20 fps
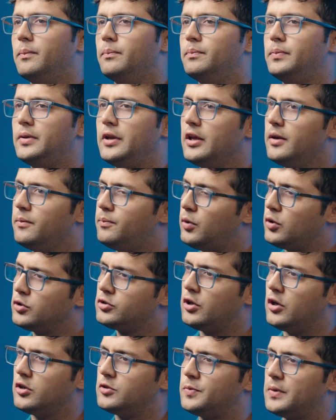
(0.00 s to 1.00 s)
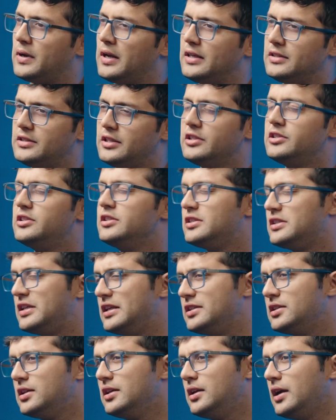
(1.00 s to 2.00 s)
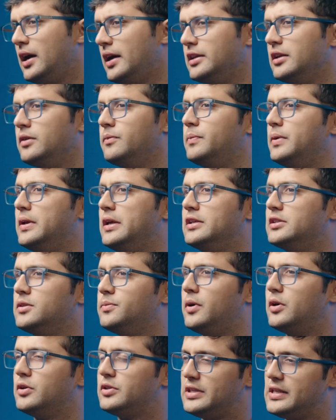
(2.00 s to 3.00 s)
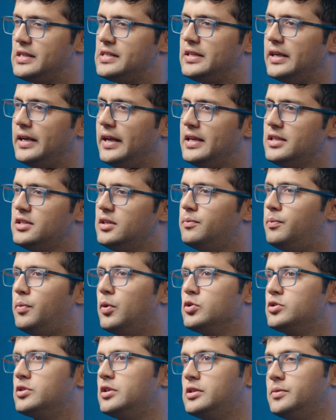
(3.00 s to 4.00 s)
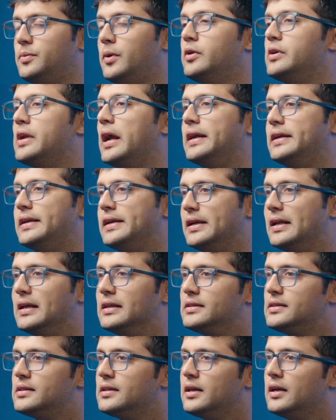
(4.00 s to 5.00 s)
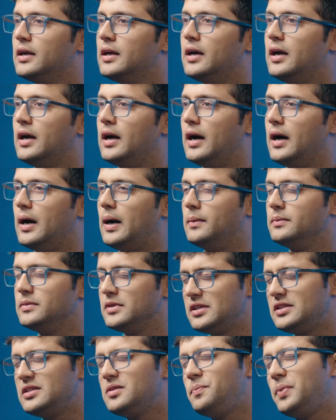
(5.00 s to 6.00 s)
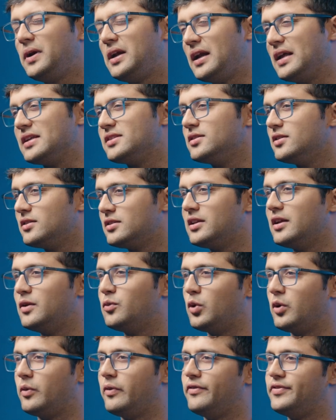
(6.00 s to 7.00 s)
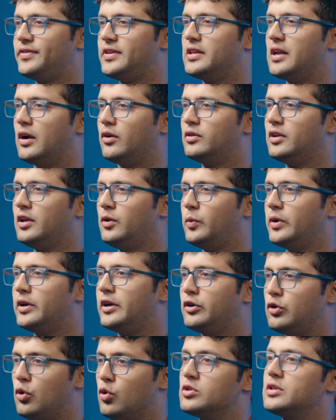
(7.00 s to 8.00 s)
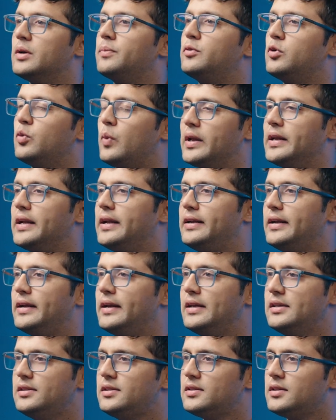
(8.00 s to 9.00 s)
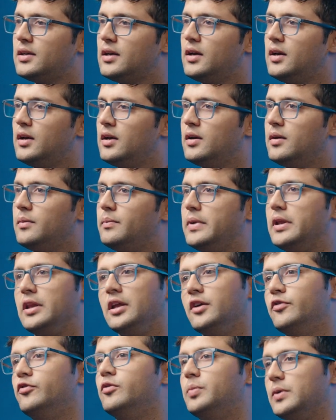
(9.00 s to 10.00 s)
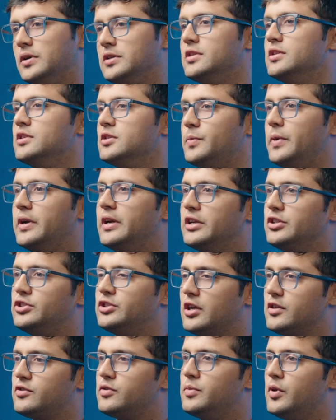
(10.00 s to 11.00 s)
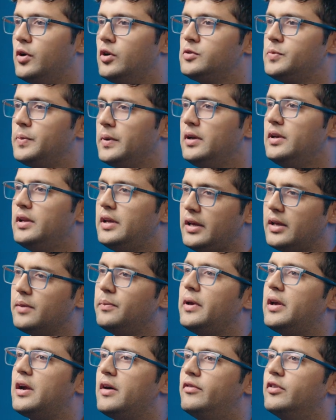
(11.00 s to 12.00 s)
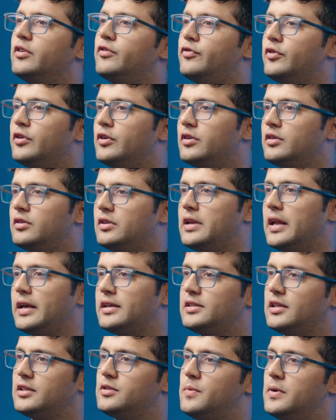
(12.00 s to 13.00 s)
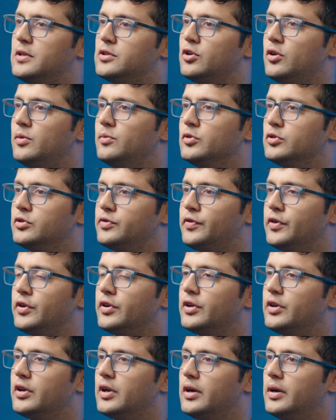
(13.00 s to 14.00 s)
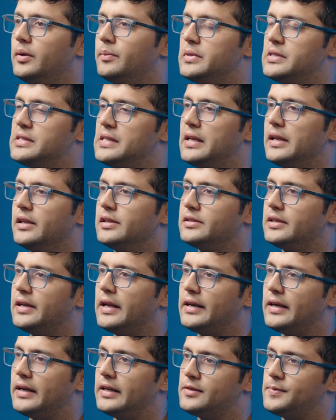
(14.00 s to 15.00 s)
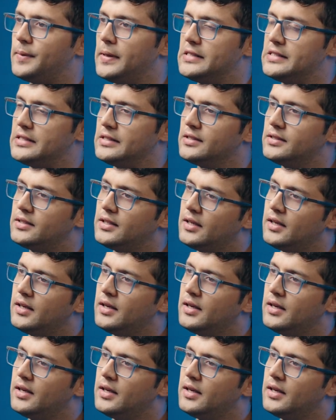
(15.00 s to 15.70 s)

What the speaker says: Pre and post hospitalization is decent. I think pre is about 60 days and post is about 90 days. This is a bit lesser than what we've seen out there, but it goes up to 180 days, meaning if a person's been discharged from the hospital, he can be covered for the next 6 months almost for miscellaneous related expenses.